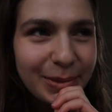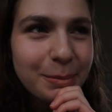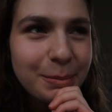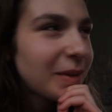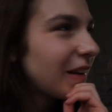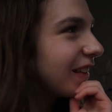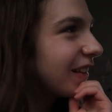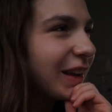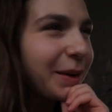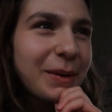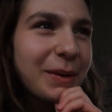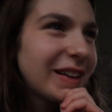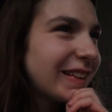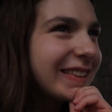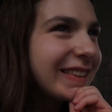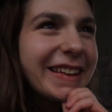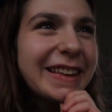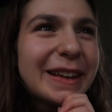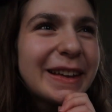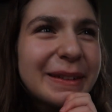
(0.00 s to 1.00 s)
because I want
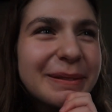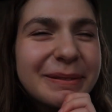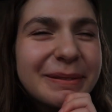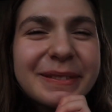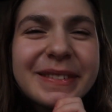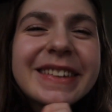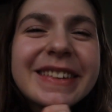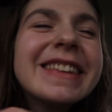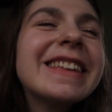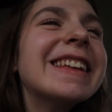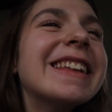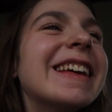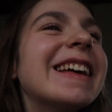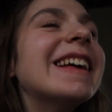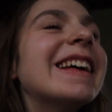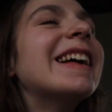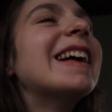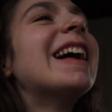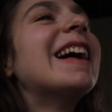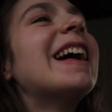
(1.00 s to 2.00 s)
to see them.
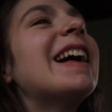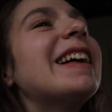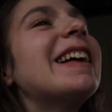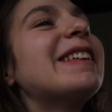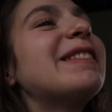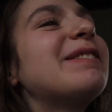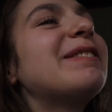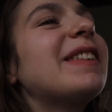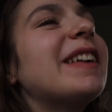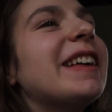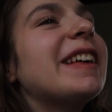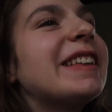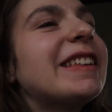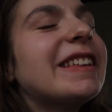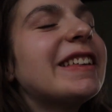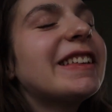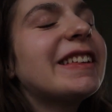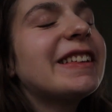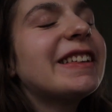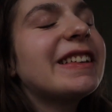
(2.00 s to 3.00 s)

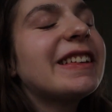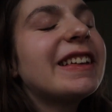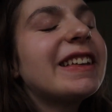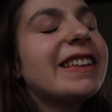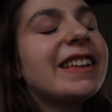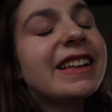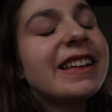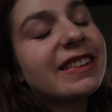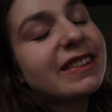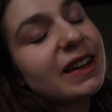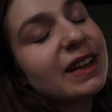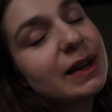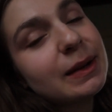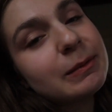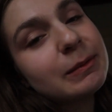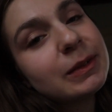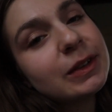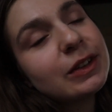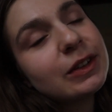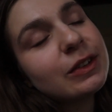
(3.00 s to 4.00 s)
But it takes
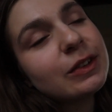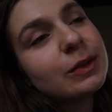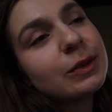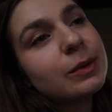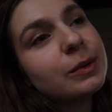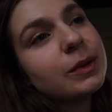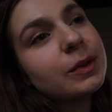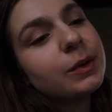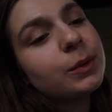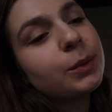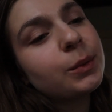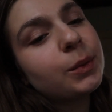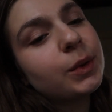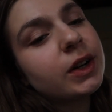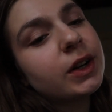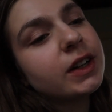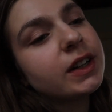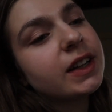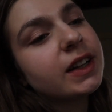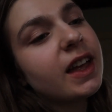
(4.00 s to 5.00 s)
time to
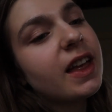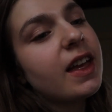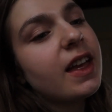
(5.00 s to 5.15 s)
work.